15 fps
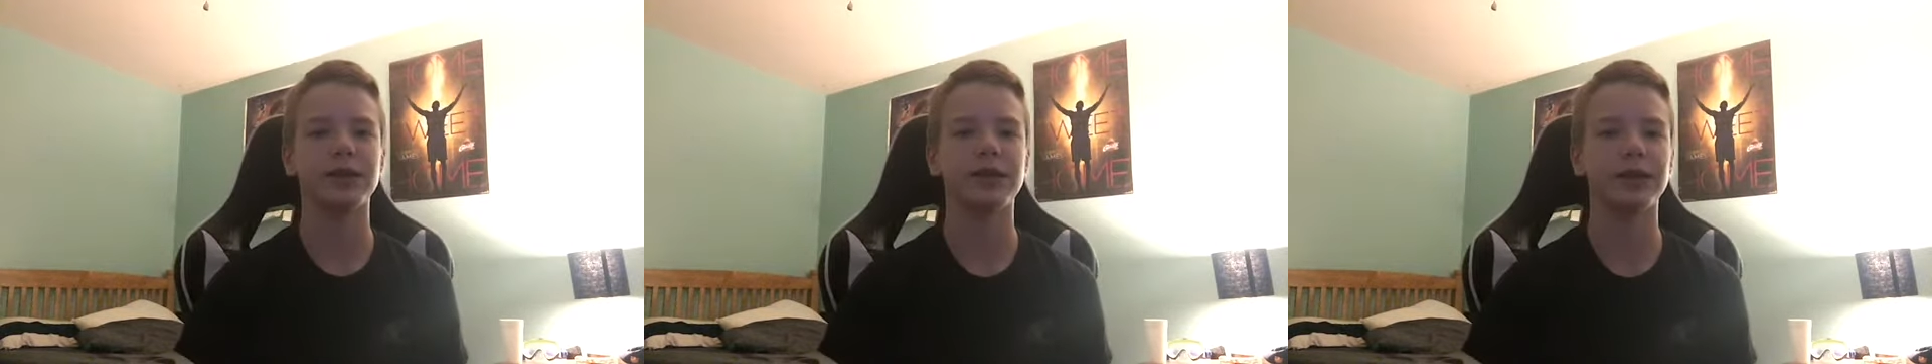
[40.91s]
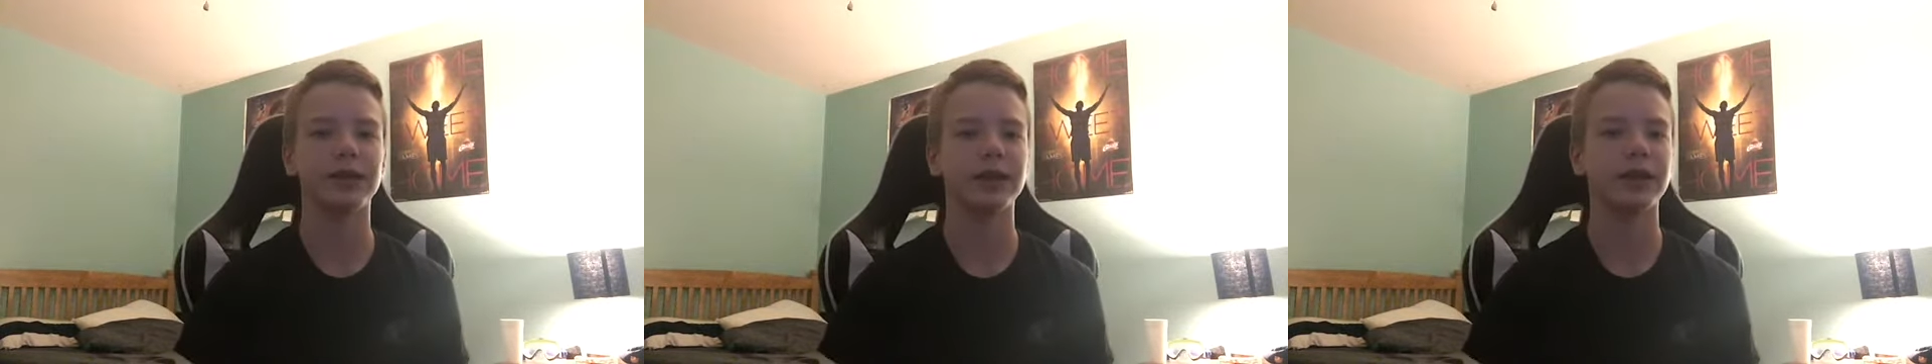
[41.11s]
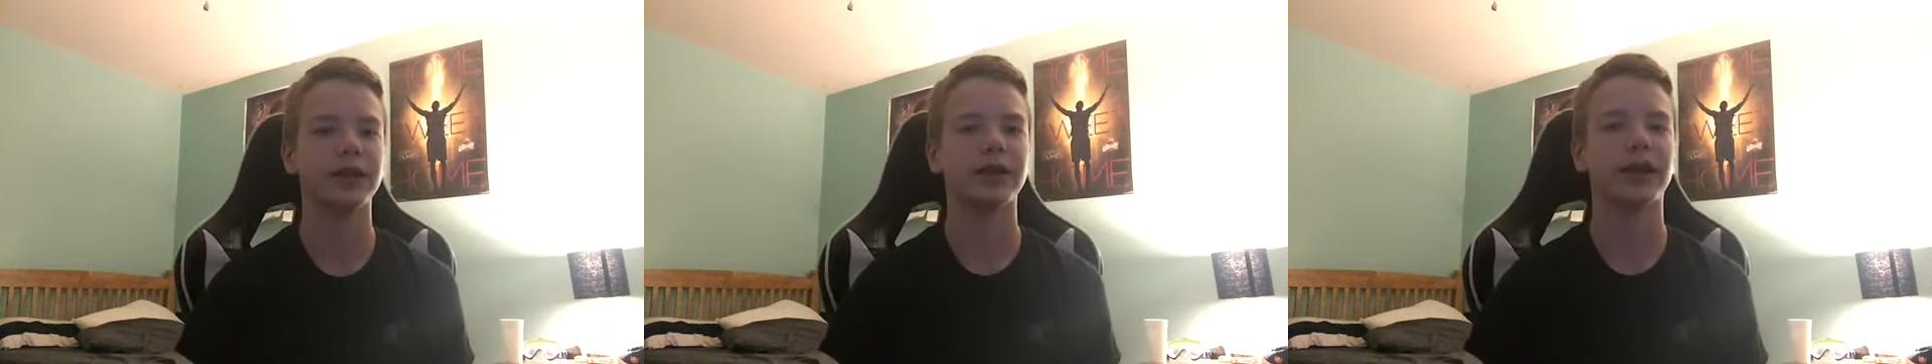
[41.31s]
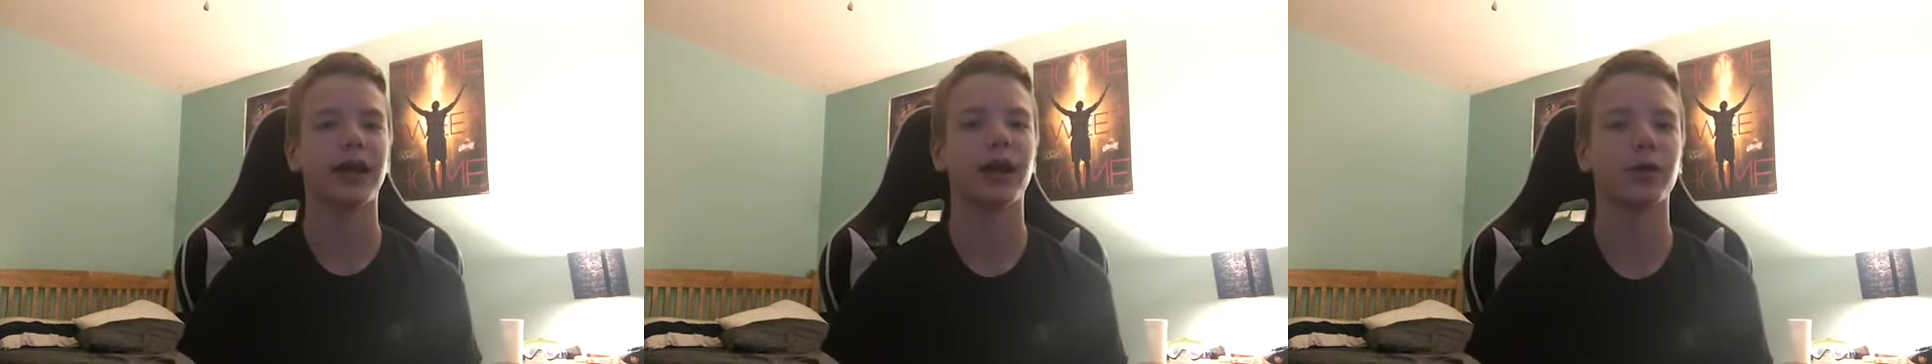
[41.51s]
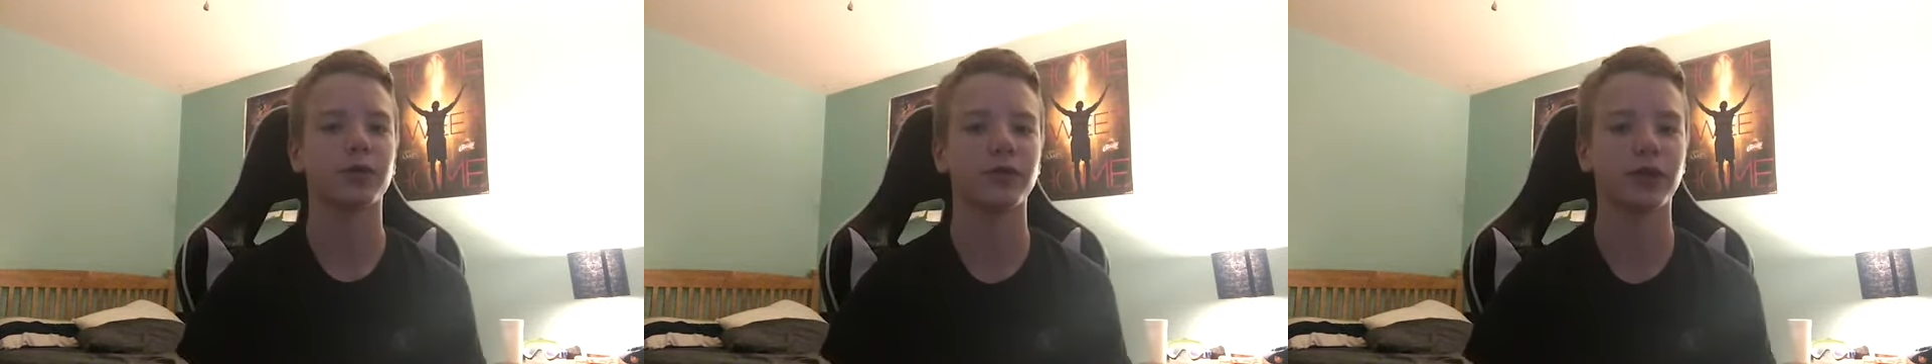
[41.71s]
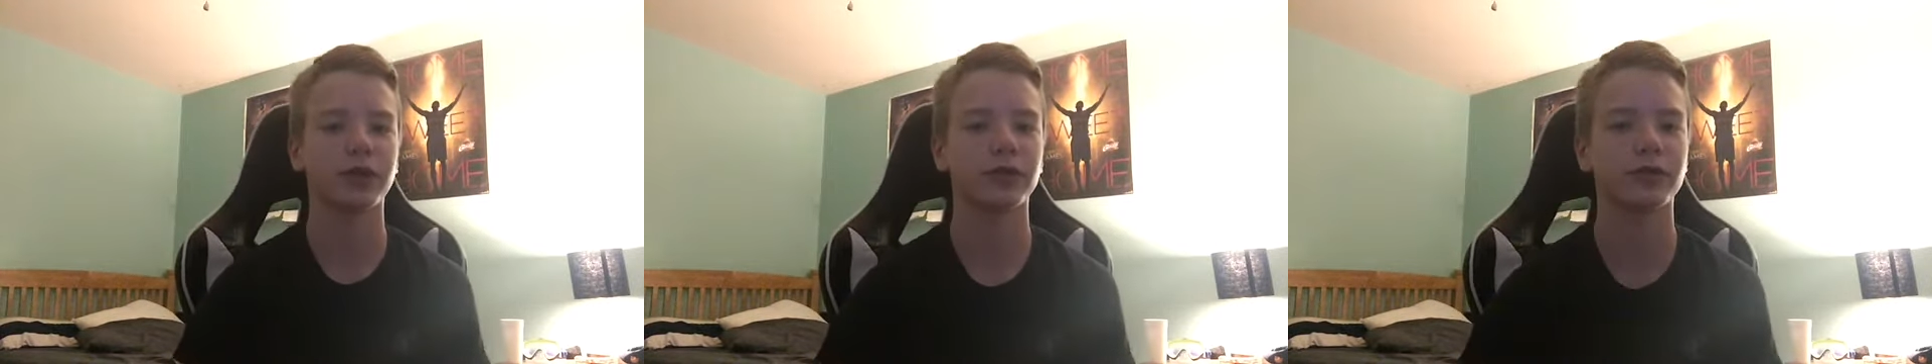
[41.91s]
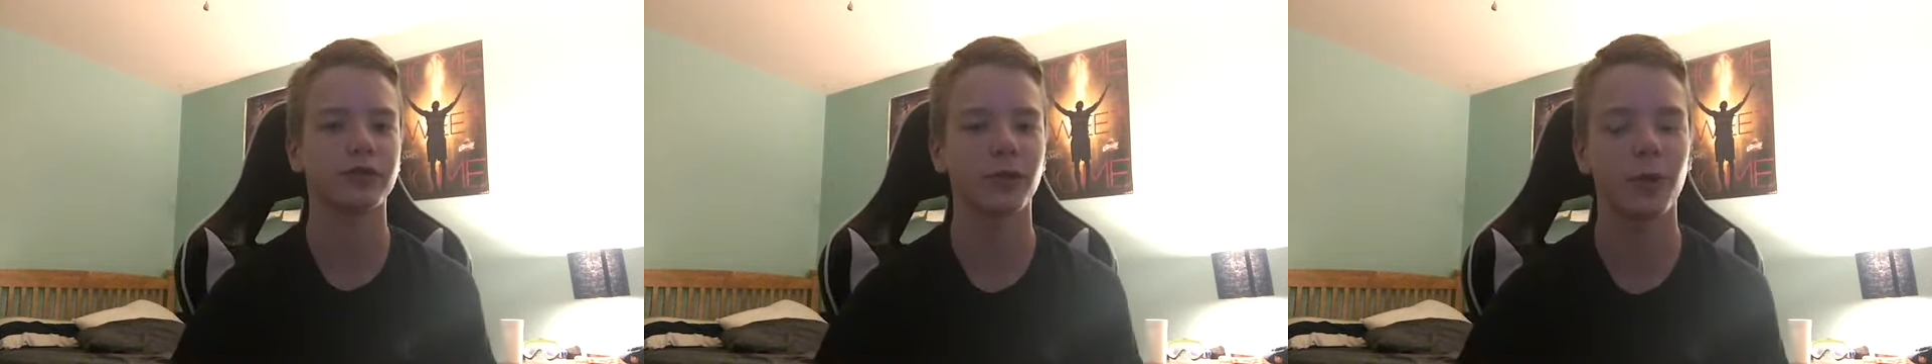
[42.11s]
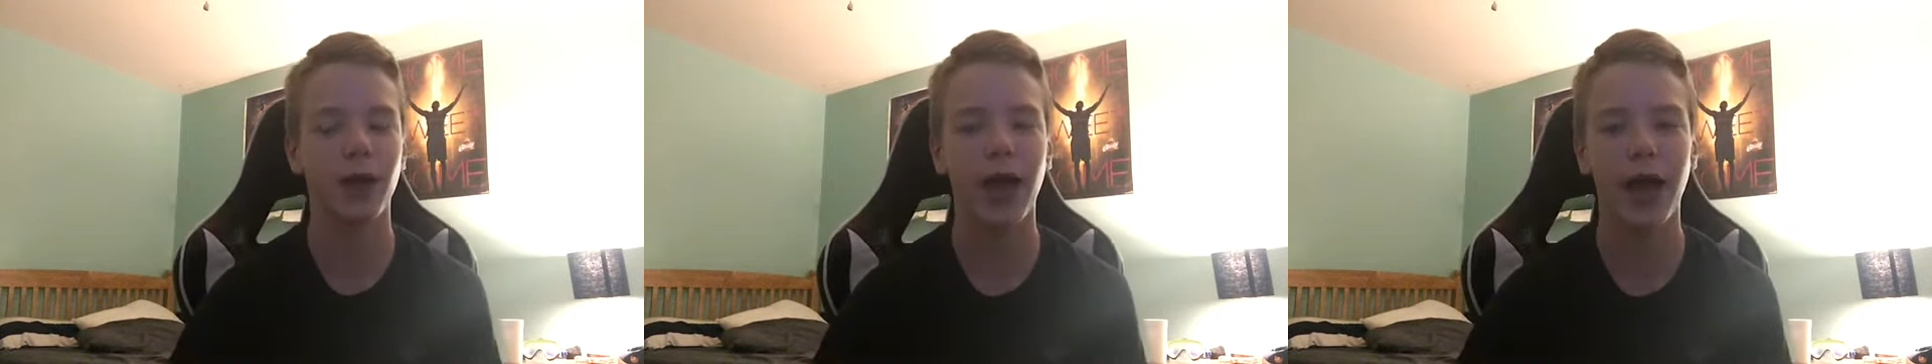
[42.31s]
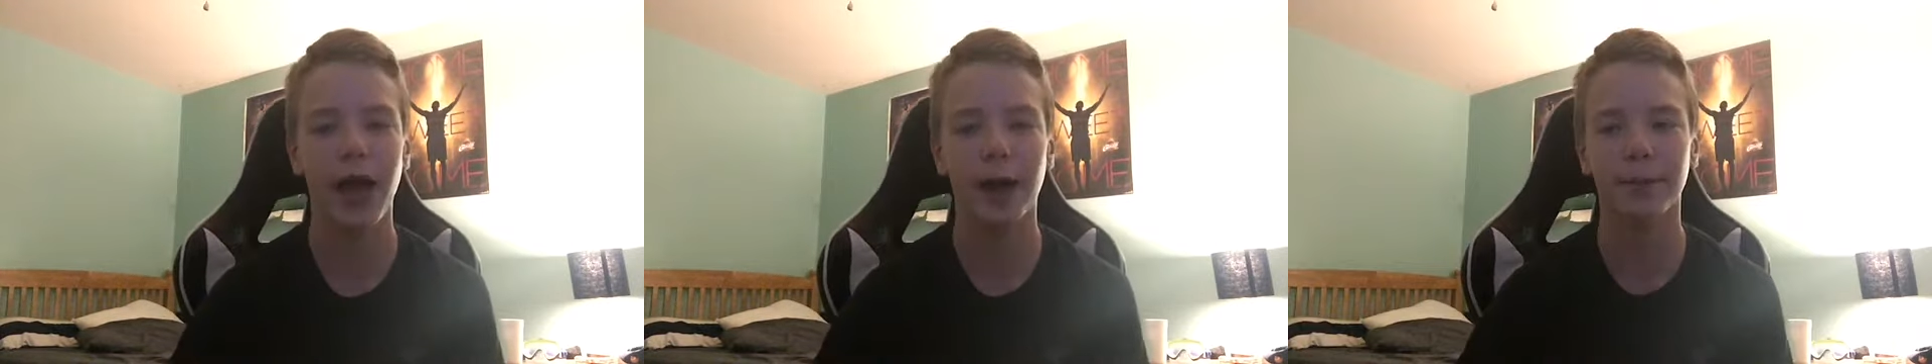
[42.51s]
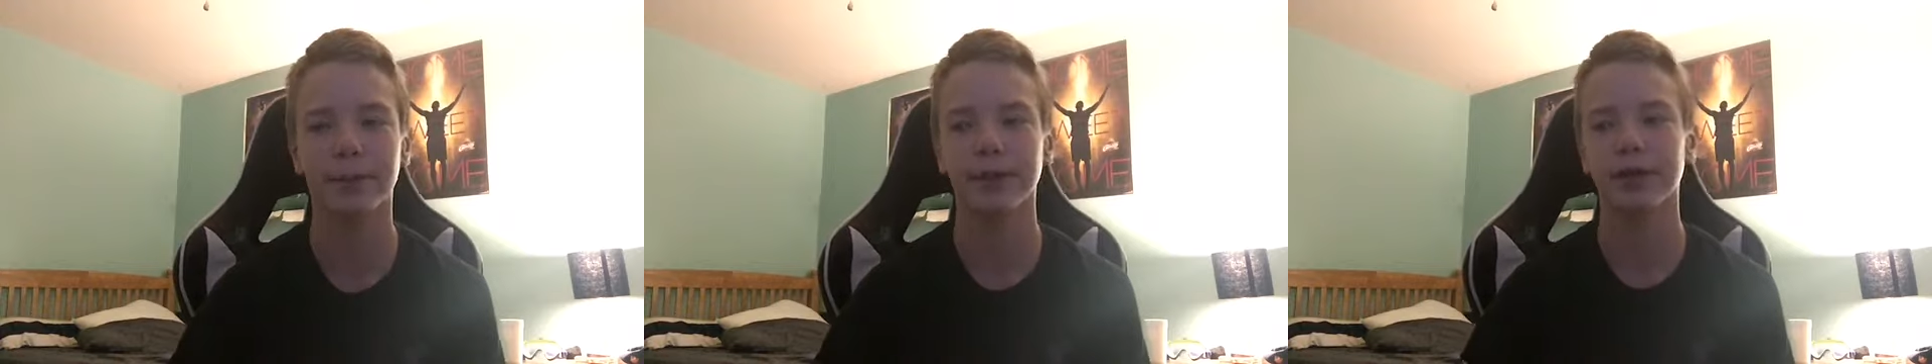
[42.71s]
And then I was like so
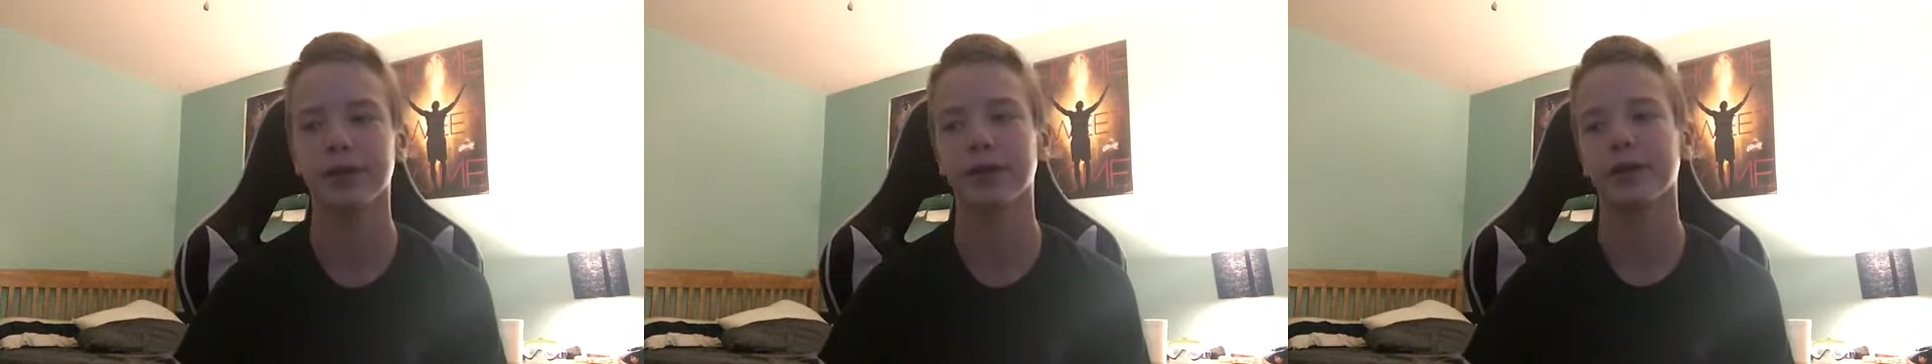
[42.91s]
happy,